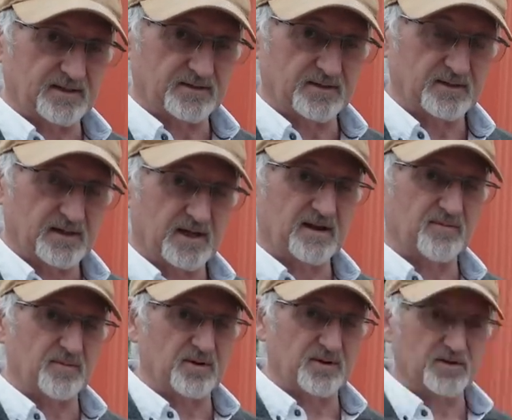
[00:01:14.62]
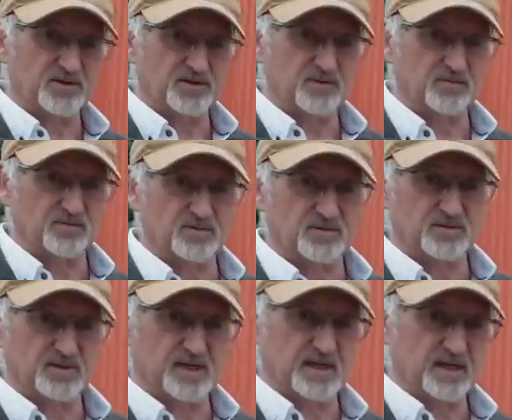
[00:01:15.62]
energy. And everybody that
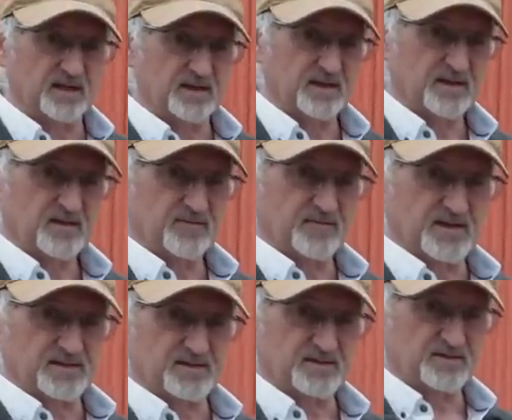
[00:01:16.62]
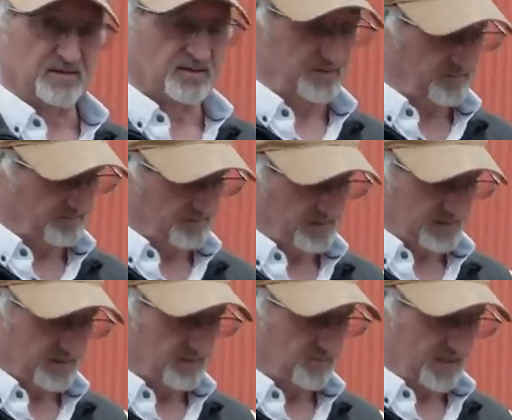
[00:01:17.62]
shoots uh, pheasant or
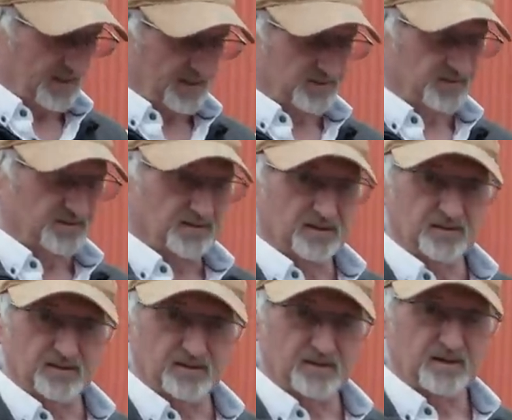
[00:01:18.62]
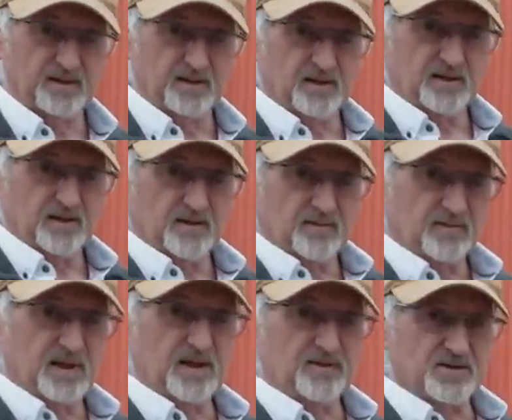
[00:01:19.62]
partridge,
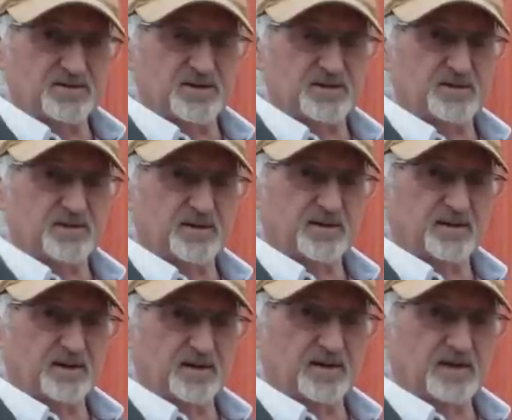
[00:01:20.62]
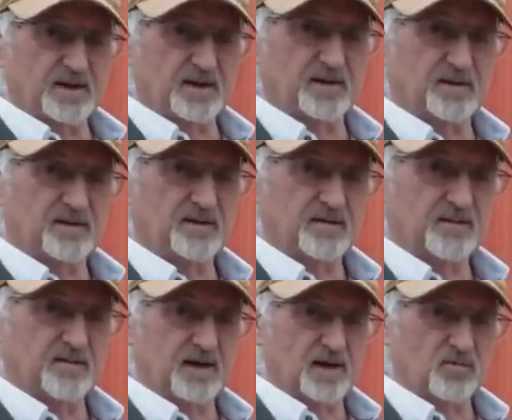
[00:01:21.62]
they're interested in, in killing
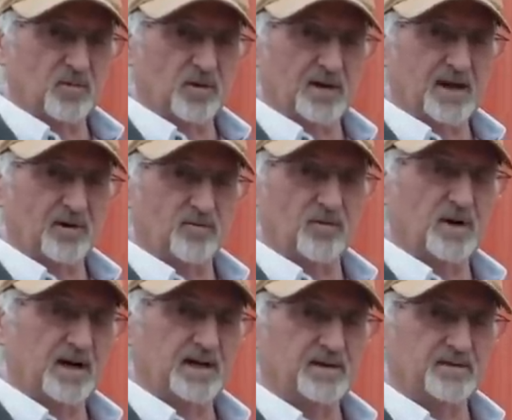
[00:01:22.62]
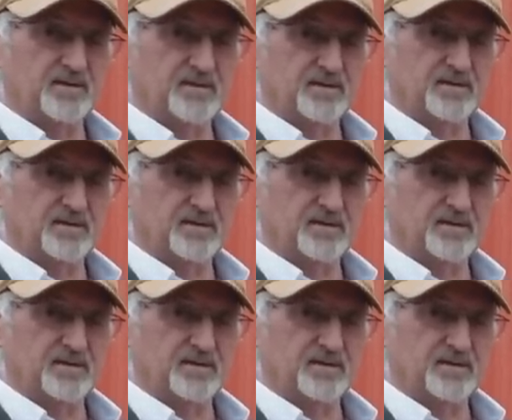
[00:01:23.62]
that quarry outright